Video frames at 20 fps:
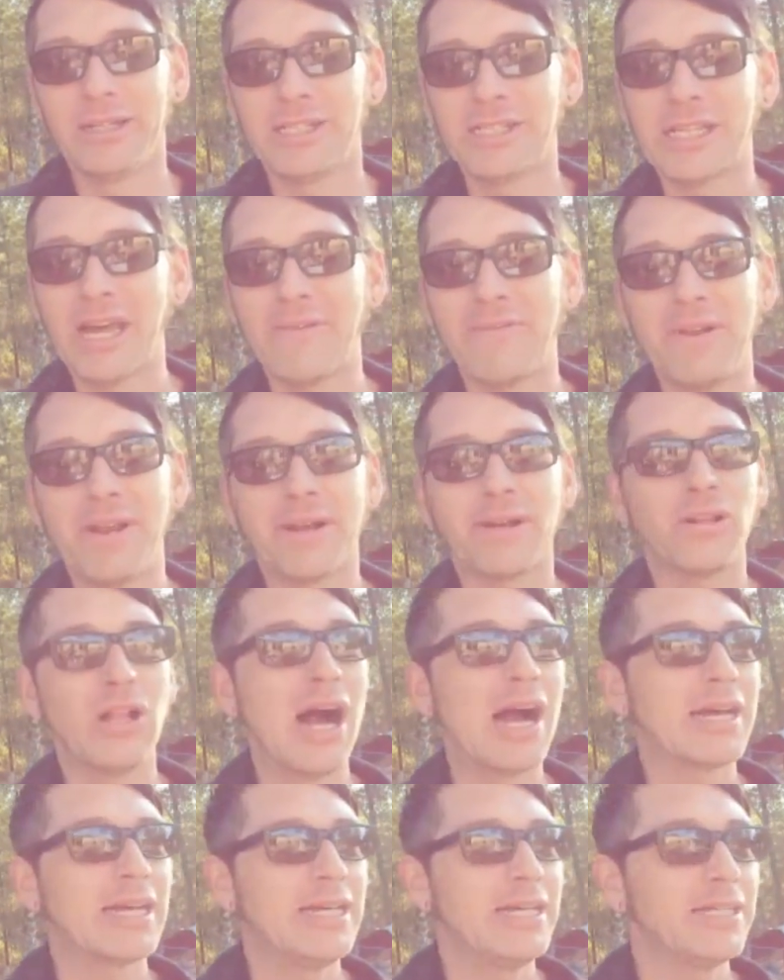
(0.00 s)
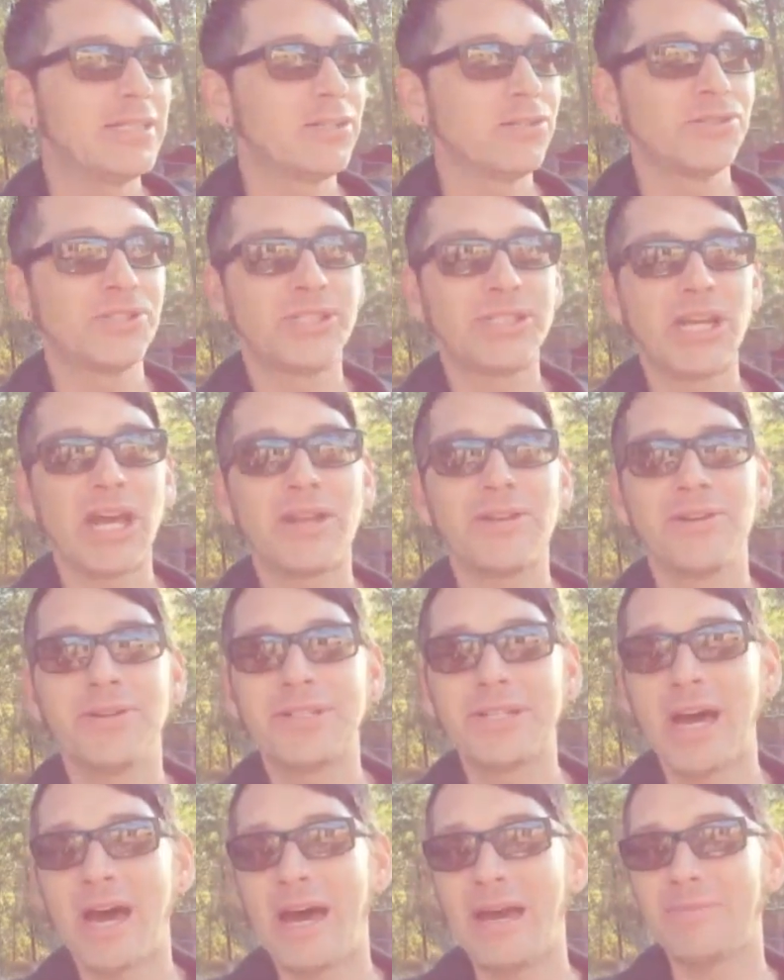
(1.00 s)
7 o'clock Eastern
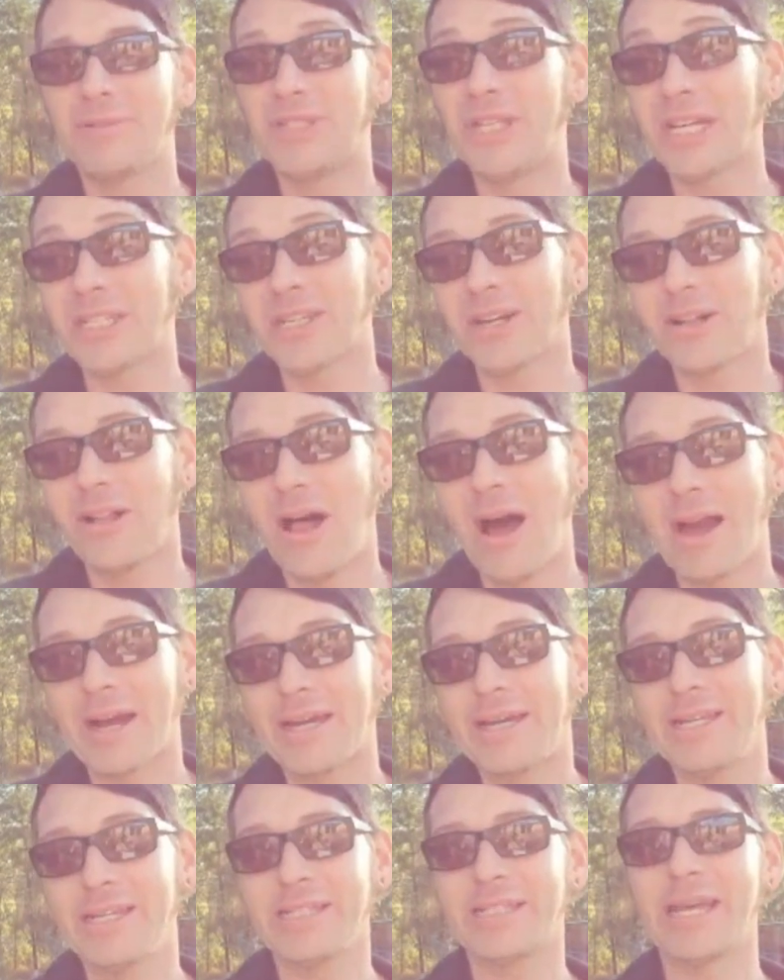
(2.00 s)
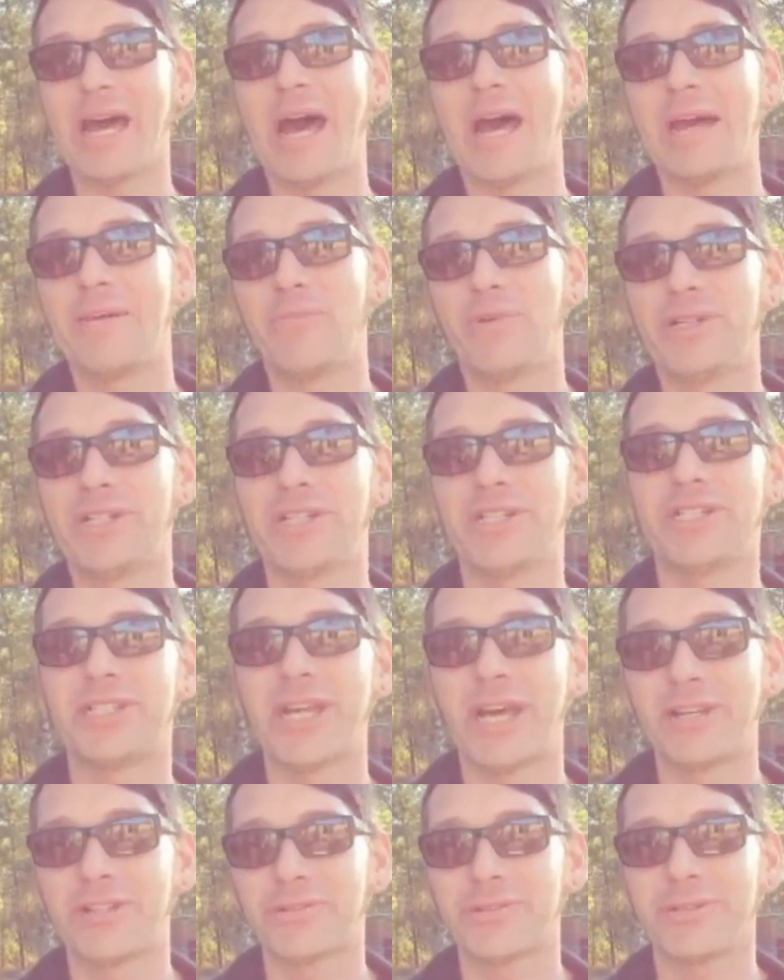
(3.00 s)
Standard Time, 6 o'clock his time, which is
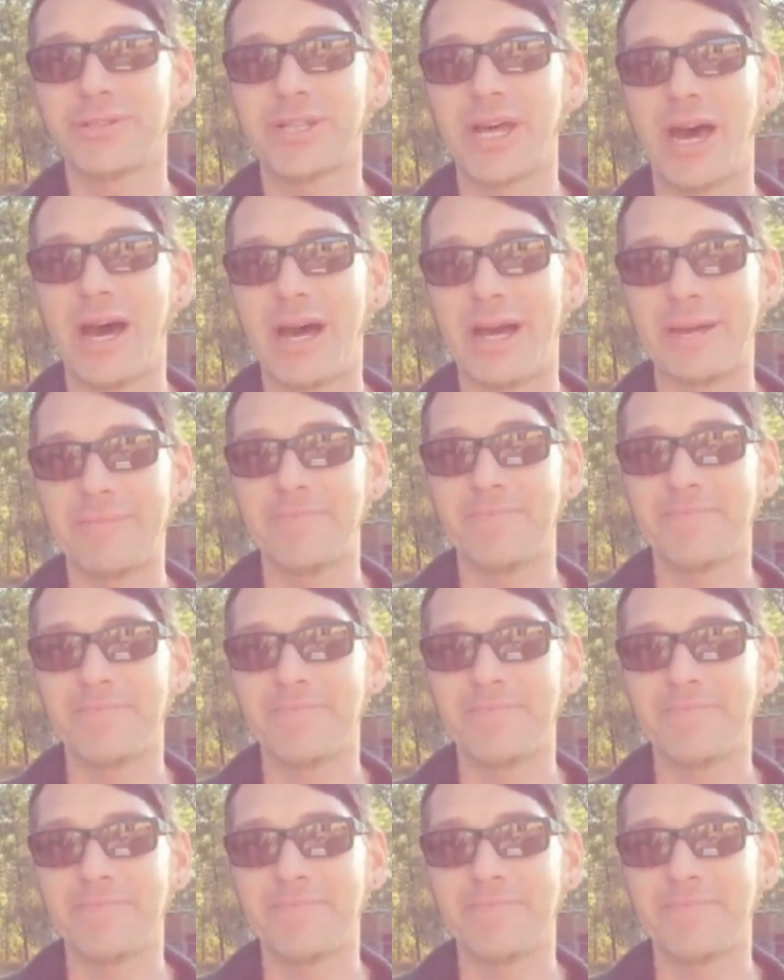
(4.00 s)
Central Time.